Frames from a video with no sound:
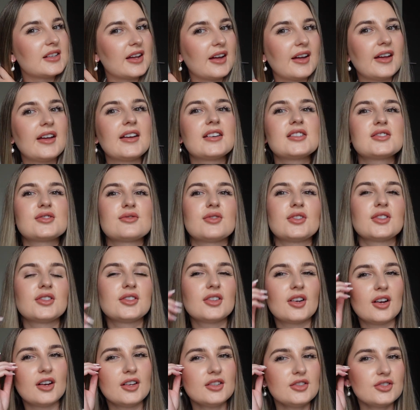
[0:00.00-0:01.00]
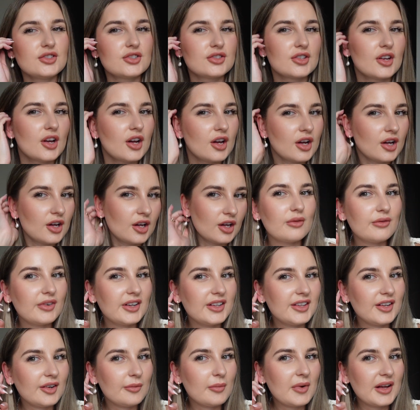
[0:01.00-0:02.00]
that extra touch. How
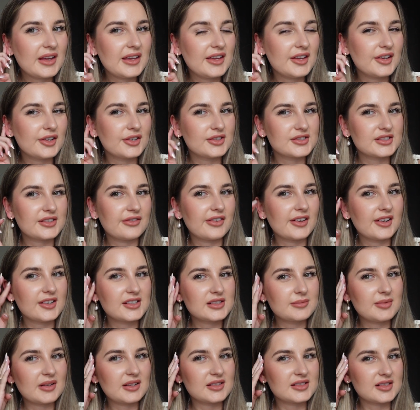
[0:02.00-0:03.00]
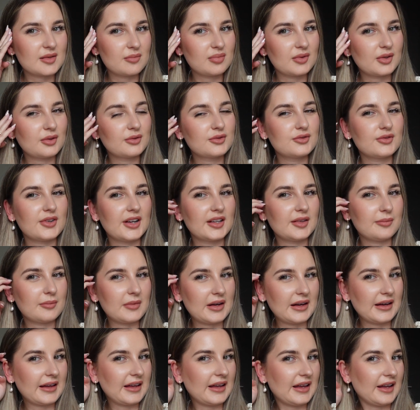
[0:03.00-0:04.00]
red are my ears? I think it's because I blow dried
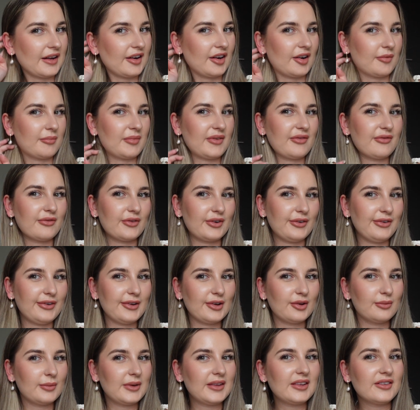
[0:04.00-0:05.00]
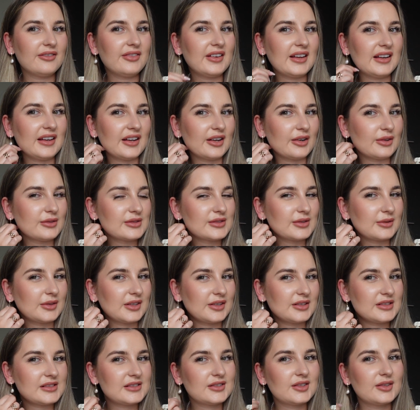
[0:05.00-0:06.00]
my hair before filming the video, so
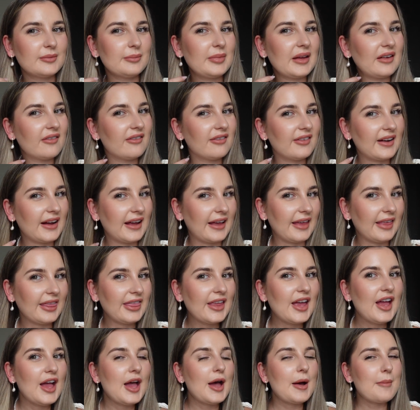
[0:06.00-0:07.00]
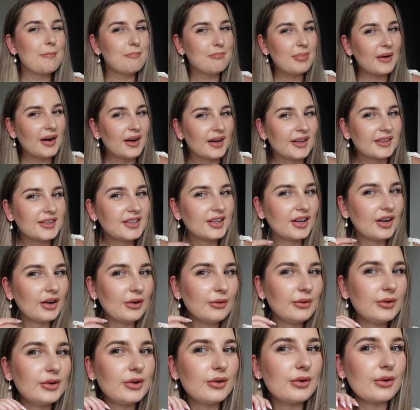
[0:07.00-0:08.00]
they're still a bit red. But
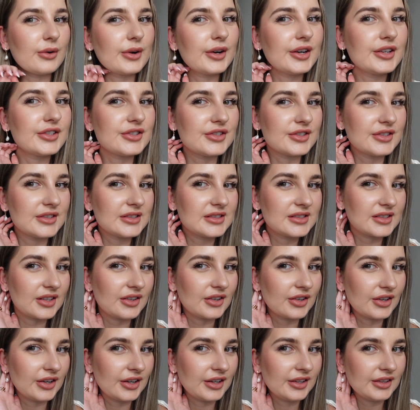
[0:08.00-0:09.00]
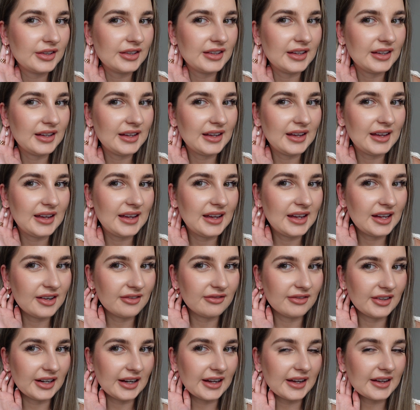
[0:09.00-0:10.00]
how gorgeous are the
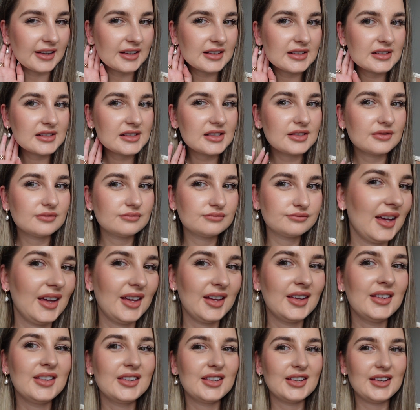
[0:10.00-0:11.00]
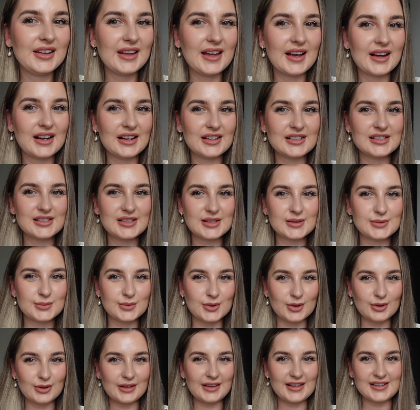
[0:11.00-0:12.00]
earrings? And the necklace as
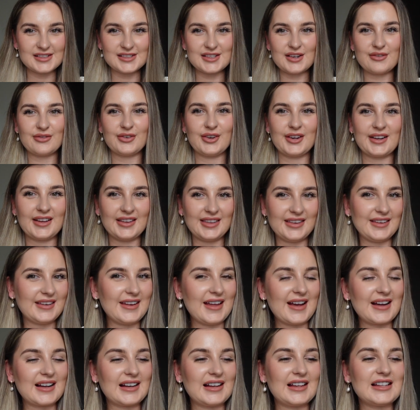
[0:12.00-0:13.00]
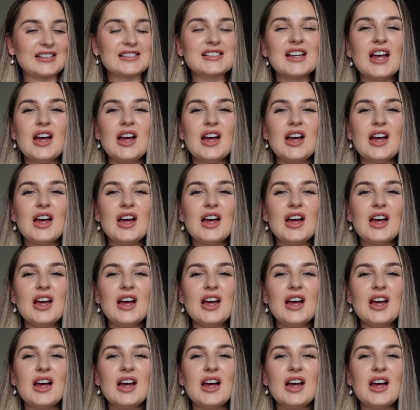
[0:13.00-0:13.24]
well, let's not forget the necklace.